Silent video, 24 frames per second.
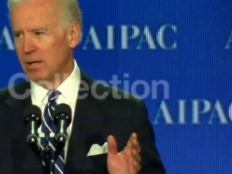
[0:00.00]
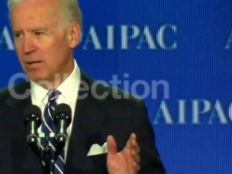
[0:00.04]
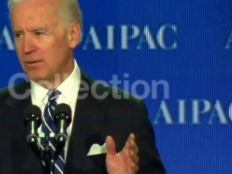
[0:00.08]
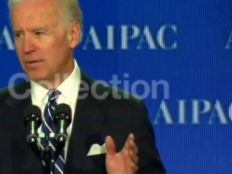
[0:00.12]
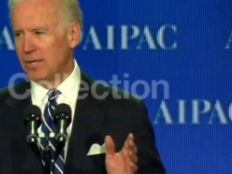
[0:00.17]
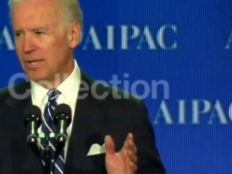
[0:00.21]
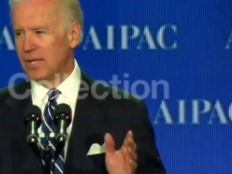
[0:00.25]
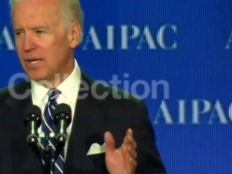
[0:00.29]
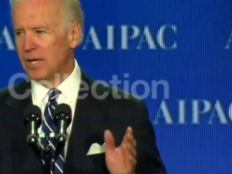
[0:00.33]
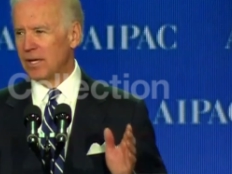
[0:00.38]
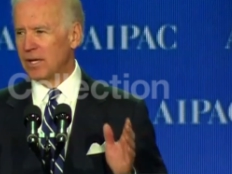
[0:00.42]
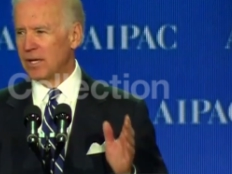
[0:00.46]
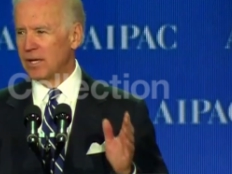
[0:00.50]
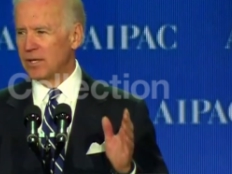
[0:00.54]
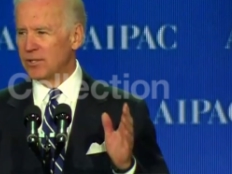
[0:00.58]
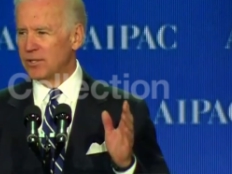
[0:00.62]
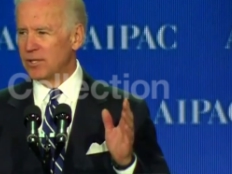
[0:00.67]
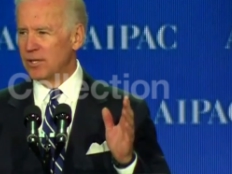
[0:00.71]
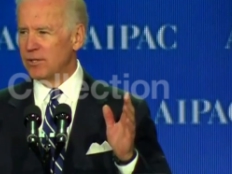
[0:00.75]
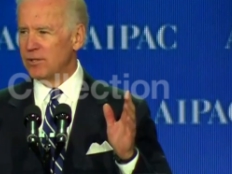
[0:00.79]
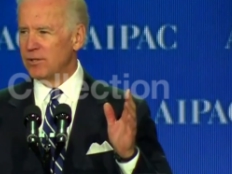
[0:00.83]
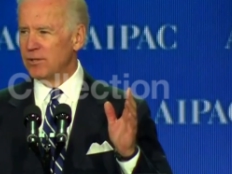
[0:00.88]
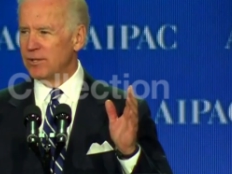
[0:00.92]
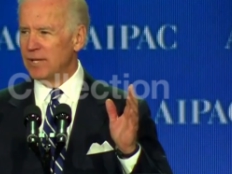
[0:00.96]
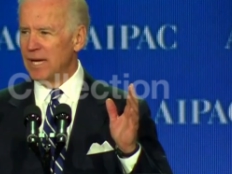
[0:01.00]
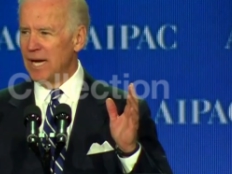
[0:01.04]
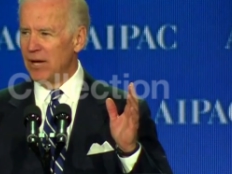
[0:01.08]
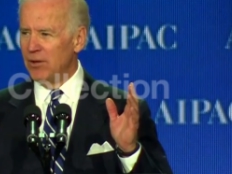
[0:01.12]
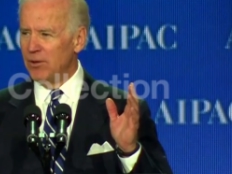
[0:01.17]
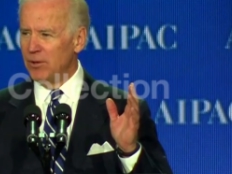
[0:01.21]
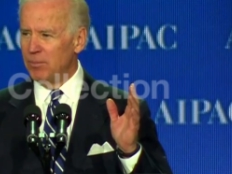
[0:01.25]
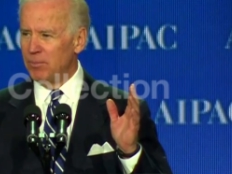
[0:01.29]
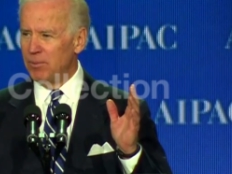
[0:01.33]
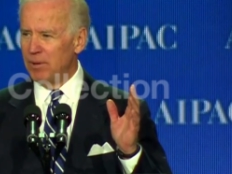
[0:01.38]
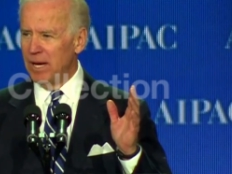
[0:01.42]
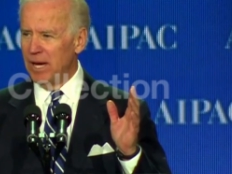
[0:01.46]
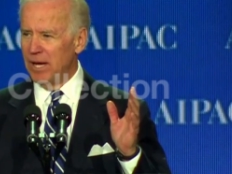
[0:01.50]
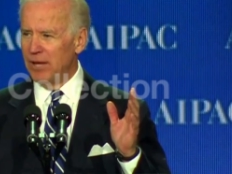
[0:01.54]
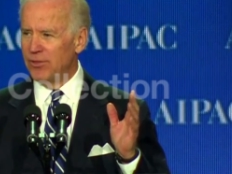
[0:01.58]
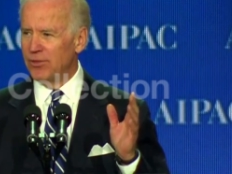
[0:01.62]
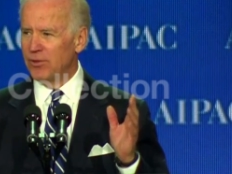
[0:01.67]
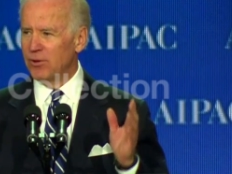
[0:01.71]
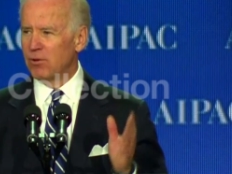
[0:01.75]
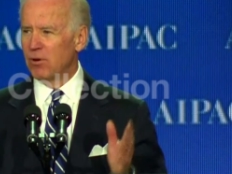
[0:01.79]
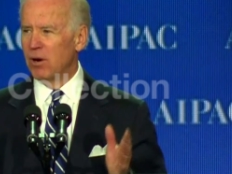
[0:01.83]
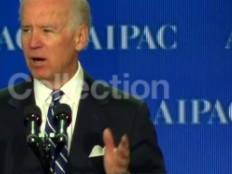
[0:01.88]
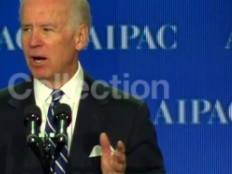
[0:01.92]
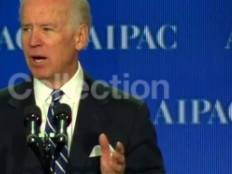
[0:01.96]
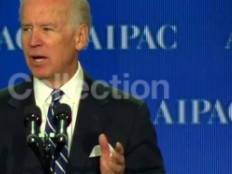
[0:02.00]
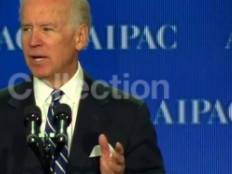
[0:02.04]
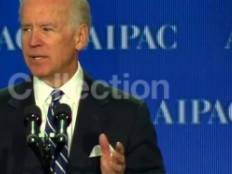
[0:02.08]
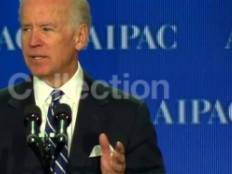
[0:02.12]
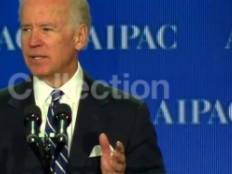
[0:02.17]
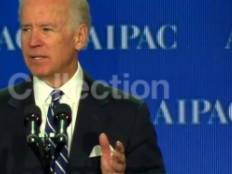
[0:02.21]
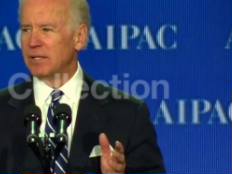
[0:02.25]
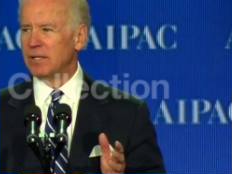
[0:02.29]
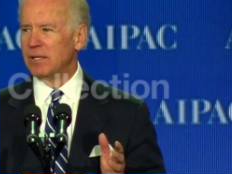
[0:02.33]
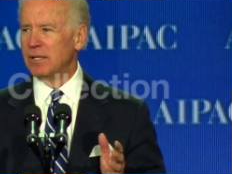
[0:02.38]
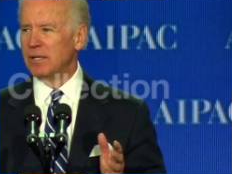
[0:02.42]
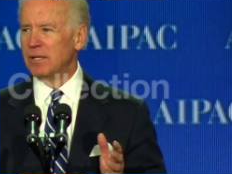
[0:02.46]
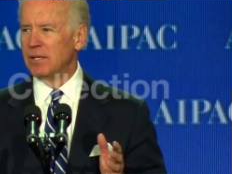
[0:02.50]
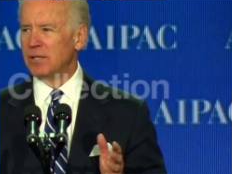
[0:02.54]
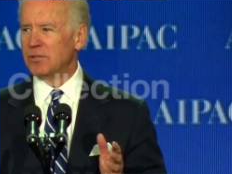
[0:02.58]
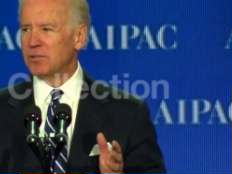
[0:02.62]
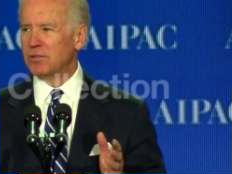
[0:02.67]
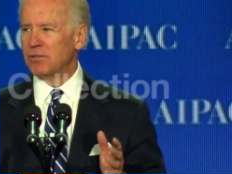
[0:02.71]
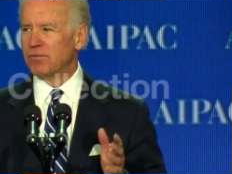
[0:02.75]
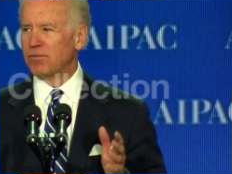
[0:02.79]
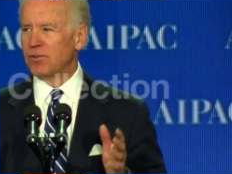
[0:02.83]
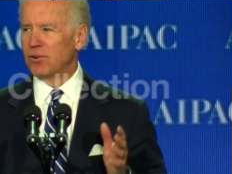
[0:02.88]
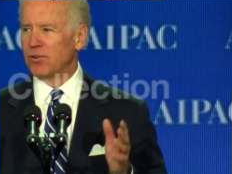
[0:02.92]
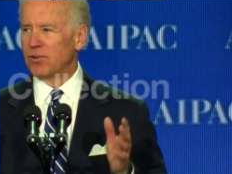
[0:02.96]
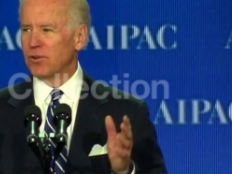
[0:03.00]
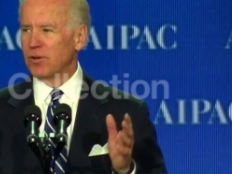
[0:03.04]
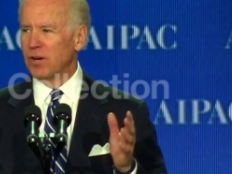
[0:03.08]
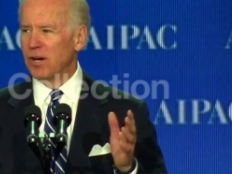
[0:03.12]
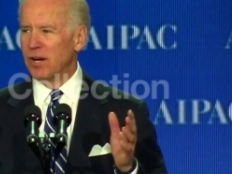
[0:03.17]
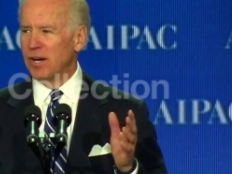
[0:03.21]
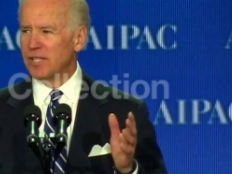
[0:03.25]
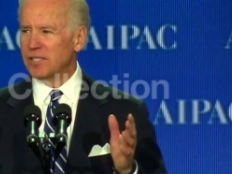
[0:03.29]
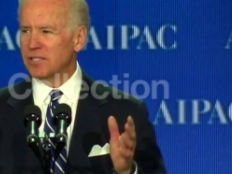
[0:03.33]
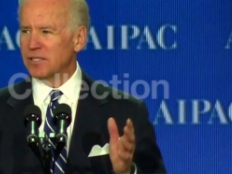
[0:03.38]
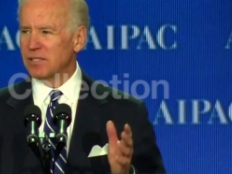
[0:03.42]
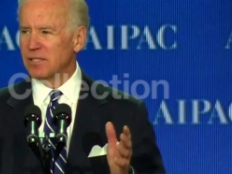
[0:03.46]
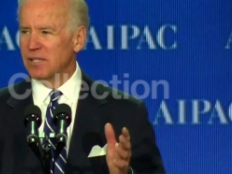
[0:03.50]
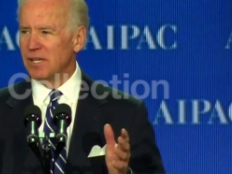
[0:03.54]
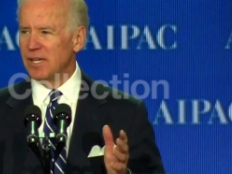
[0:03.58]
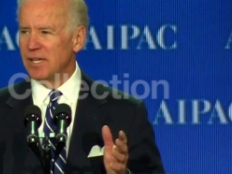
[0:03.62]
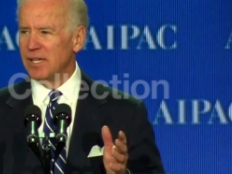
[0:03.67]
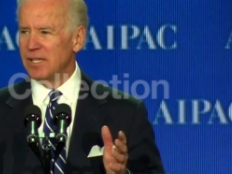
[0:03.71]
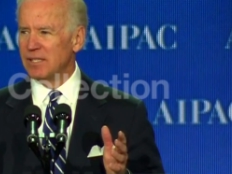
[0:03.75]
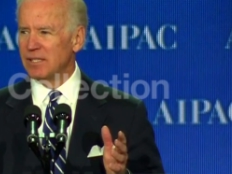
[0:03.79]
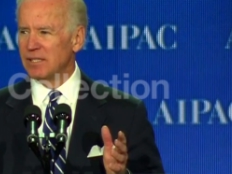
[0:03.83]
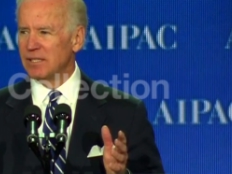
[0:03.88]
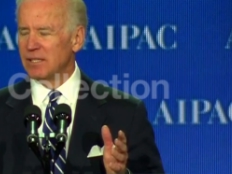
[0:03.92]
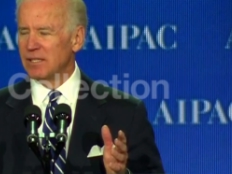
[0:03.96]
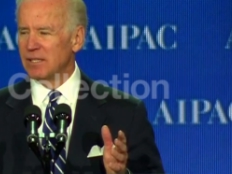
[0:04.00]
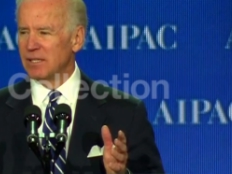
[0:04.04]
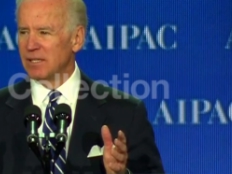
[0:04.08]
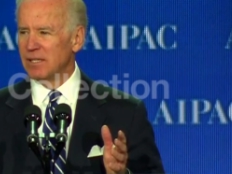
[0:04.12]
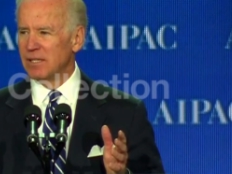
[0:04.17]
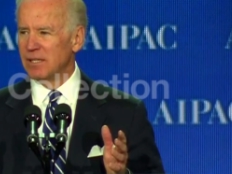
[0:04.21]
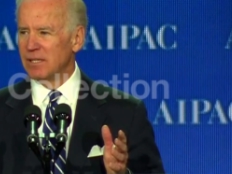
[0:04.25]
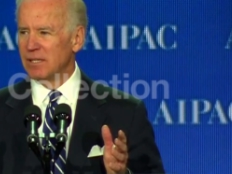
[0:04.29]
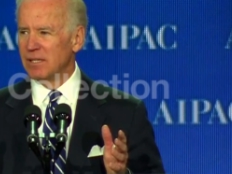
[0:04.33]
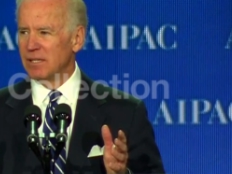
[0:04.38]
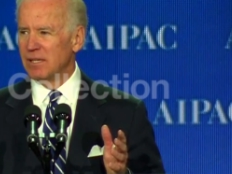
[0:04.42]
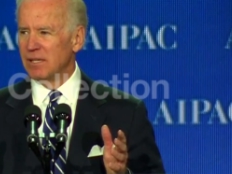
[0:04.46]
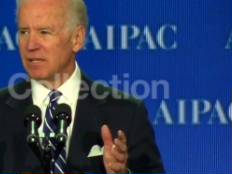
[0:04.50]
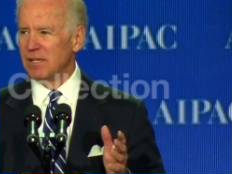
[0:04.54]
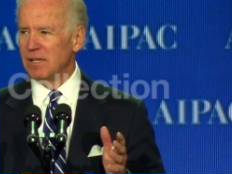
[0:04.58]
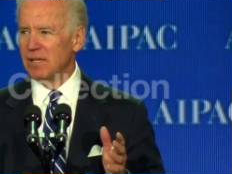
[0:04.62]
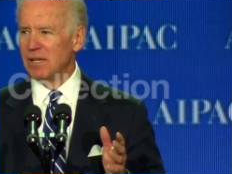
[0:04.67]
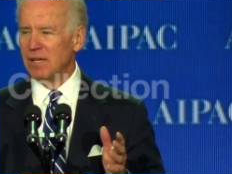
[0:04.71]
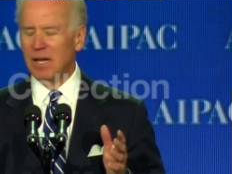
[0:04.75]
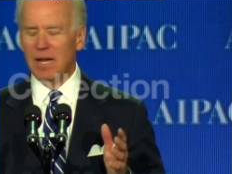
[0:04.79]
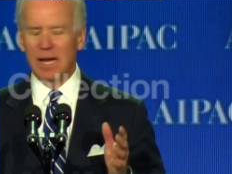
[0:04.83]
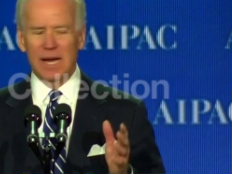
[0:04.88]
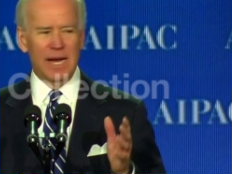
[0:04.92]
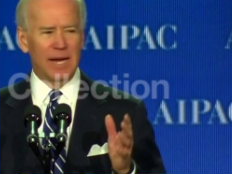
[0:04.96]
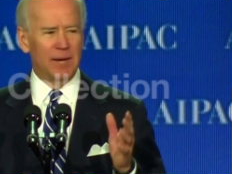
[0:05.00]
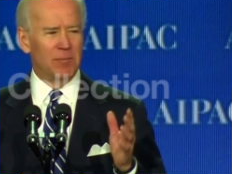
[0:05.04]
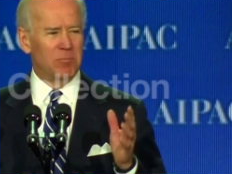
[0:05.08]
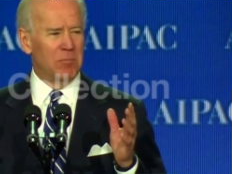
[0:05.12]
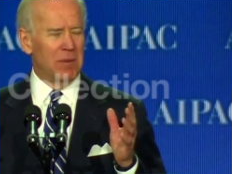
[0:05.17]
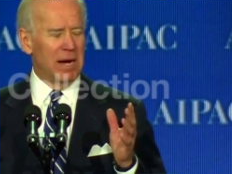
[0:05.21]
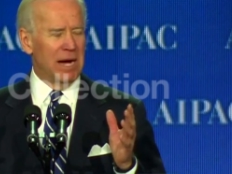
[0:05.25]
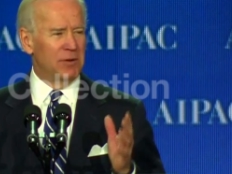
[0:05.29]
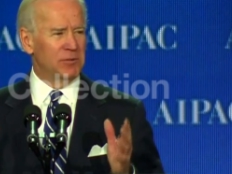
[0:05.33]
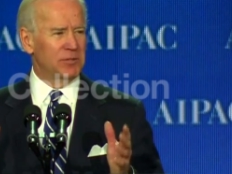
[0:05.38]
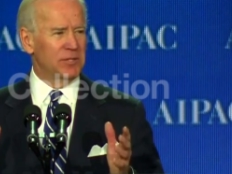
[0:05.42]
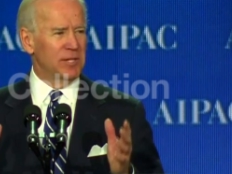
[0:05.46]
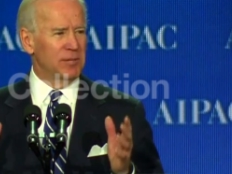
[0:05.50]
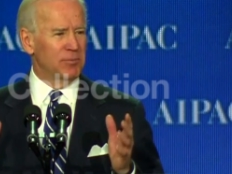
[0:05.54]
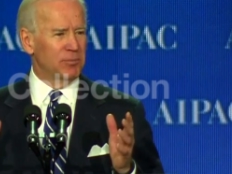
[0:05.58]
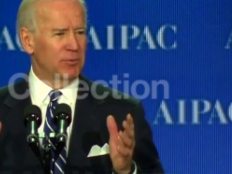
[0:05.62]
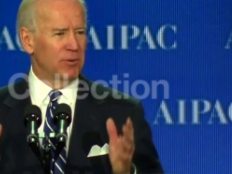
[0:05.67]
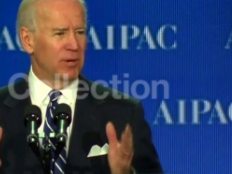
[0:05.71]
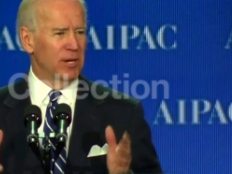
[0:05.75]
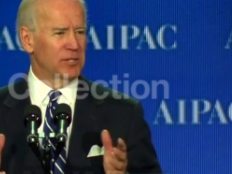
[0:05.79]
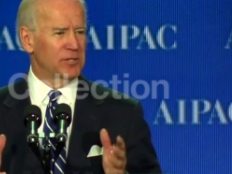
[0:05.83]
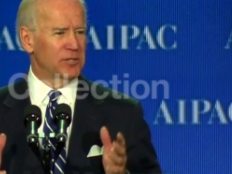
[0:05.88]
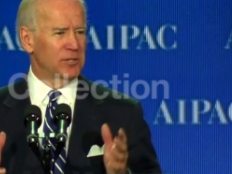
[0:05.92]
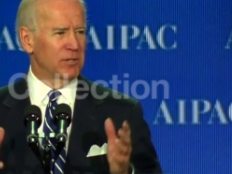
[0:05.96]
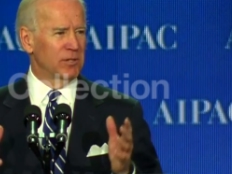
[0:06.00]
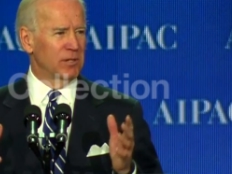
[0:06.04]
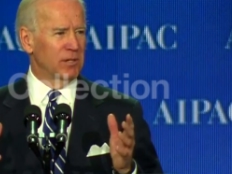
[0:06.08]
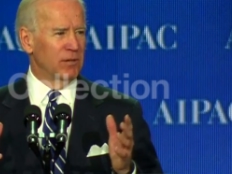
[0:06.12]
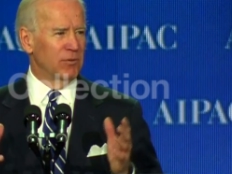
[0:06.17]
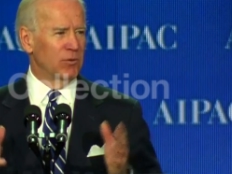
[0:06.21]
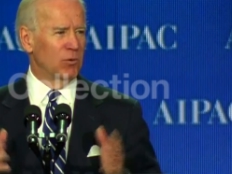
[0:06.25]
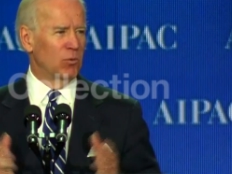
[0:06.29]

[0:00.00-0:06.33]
they can continue down the path they're on to further isolate and mounting pressure of